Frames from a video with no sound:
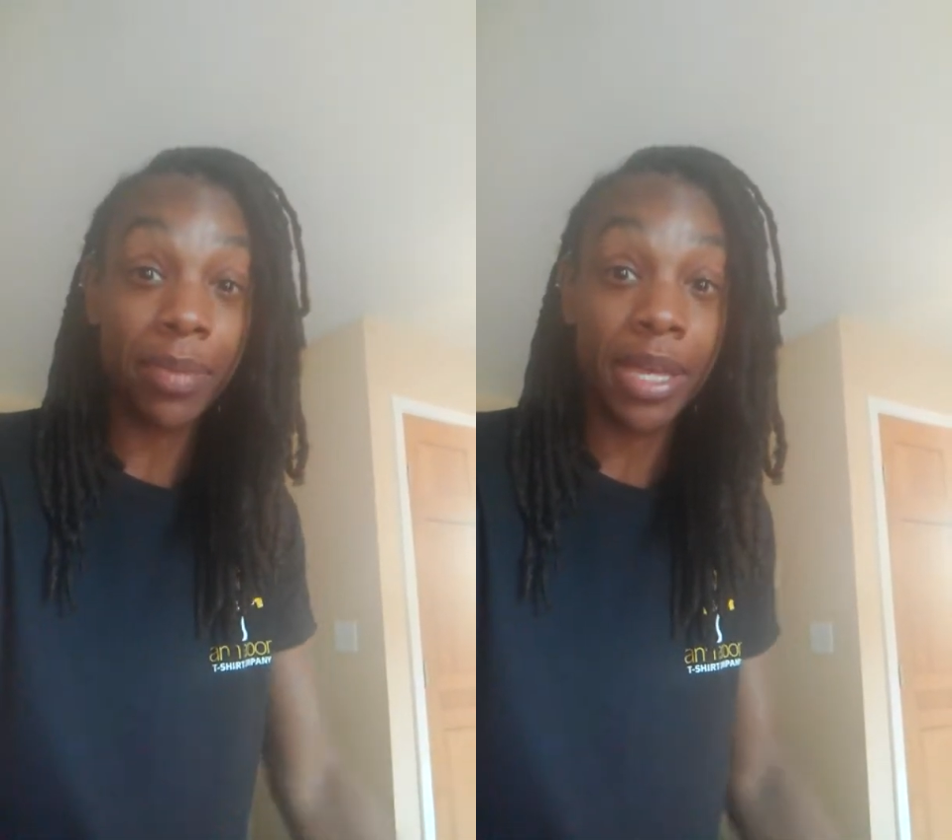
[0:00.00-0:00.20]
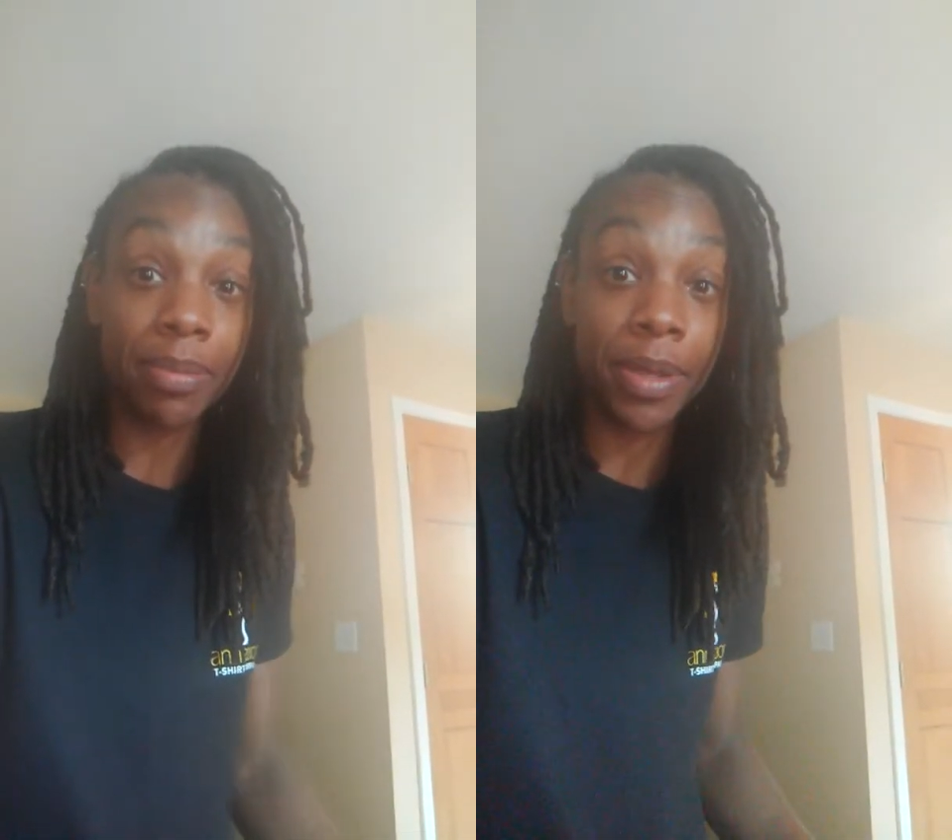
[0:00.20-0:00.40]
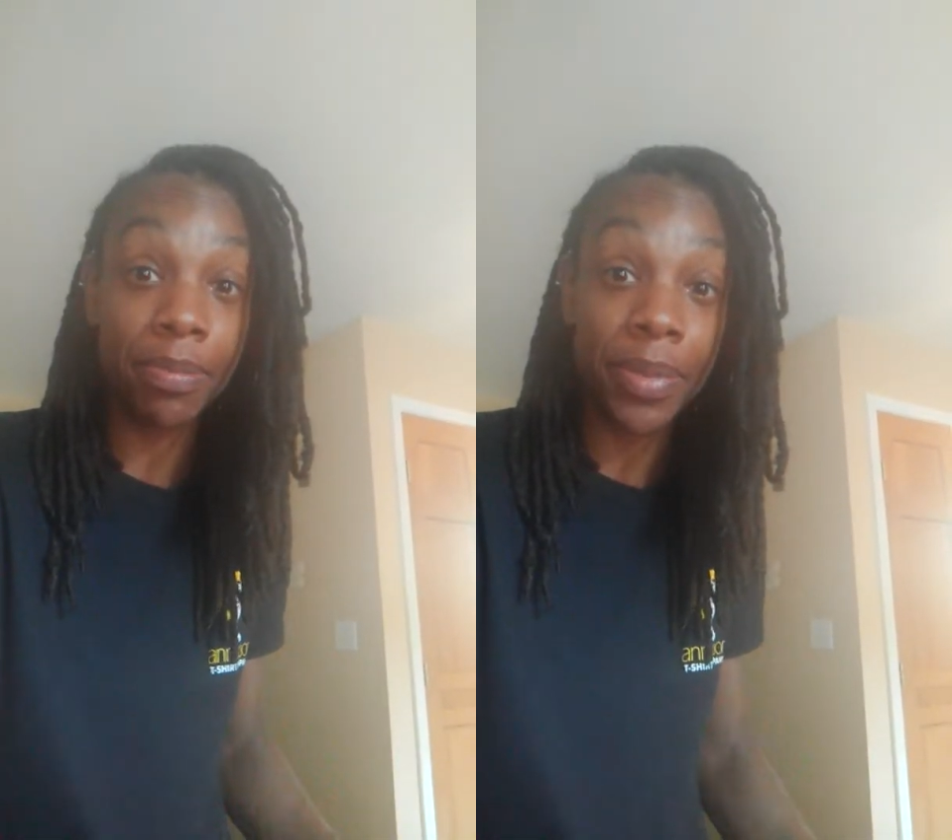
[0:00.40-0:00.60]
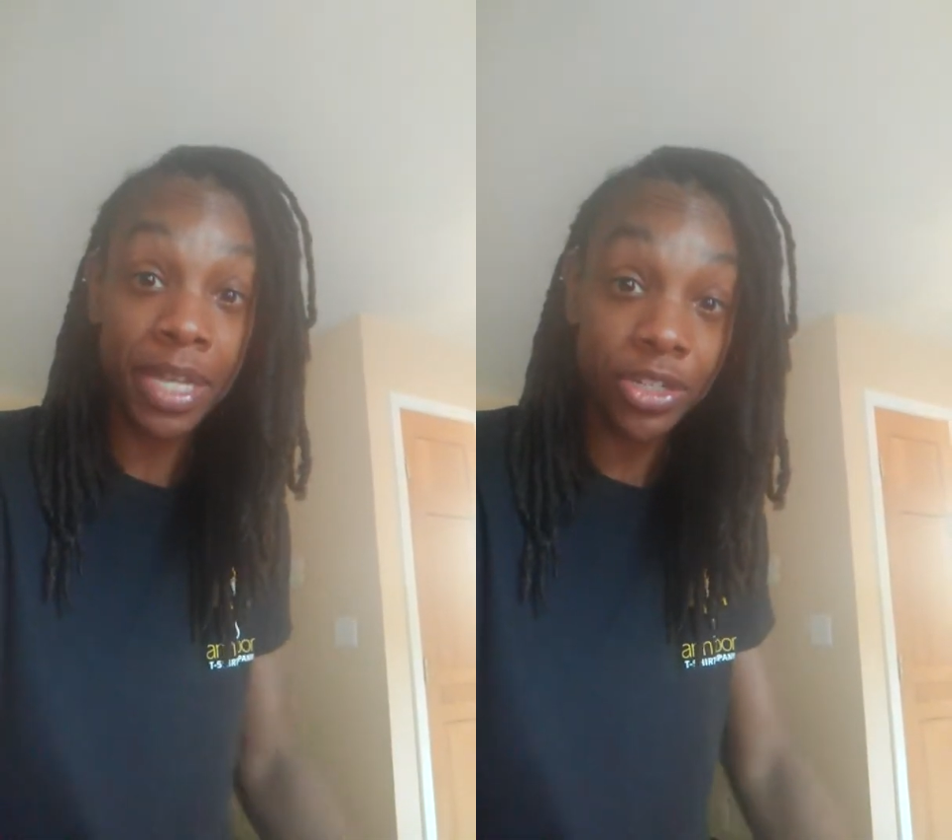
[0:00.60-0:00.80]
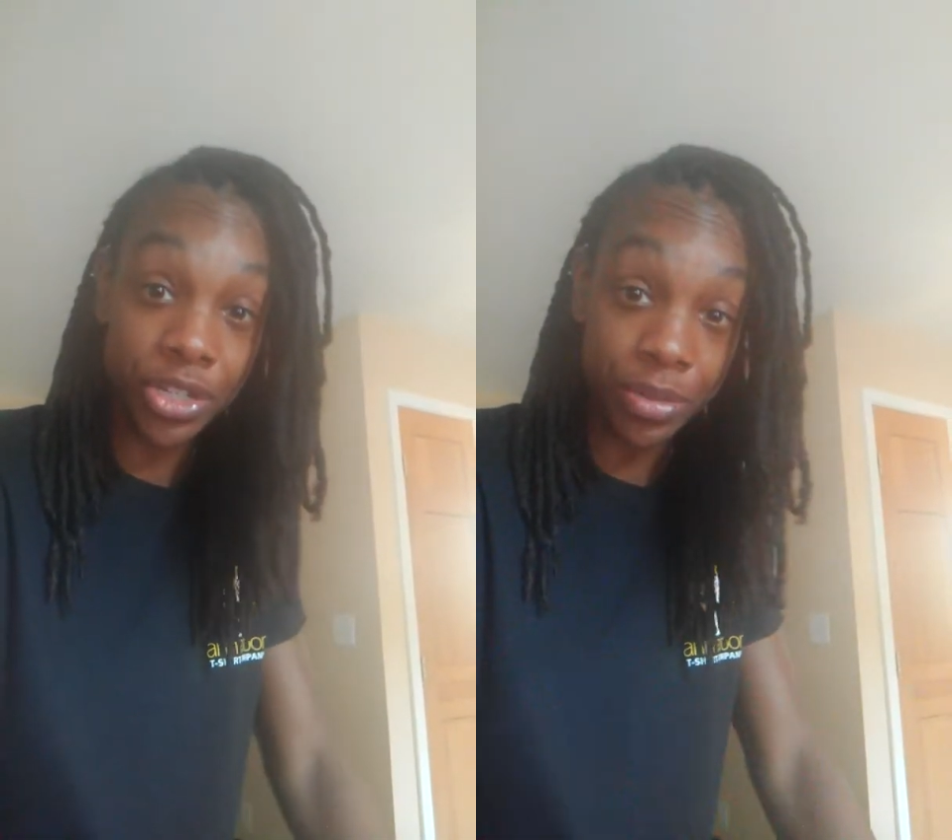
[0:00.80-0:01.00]
hip
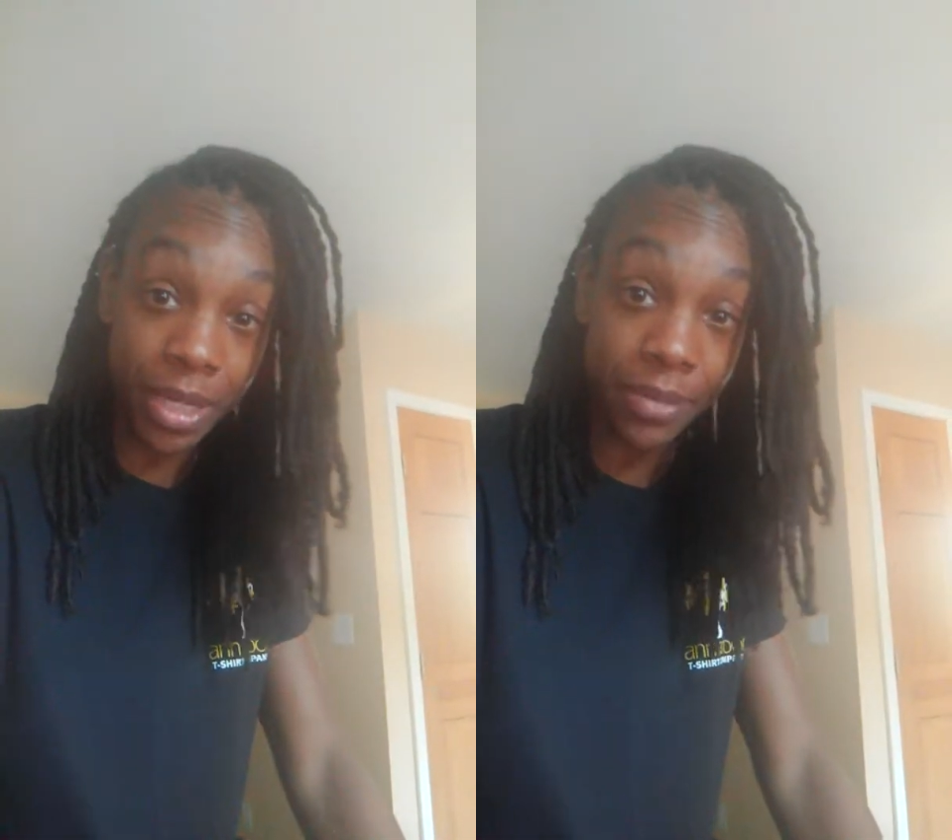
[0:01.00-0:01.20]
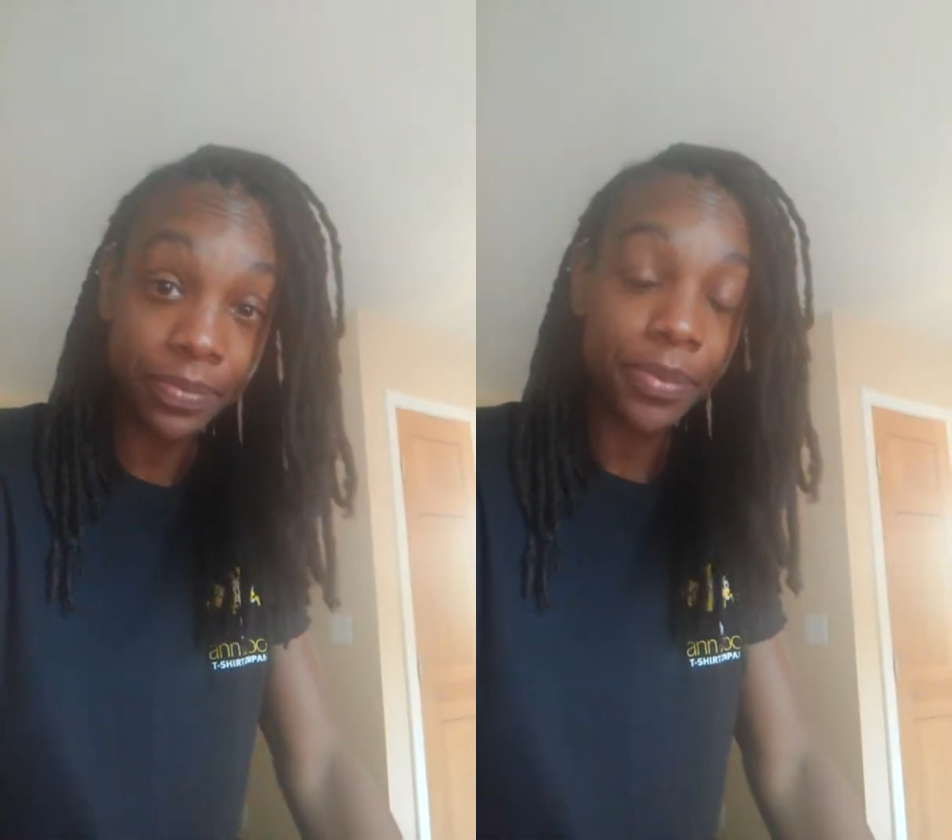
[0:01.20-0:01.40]
impingement,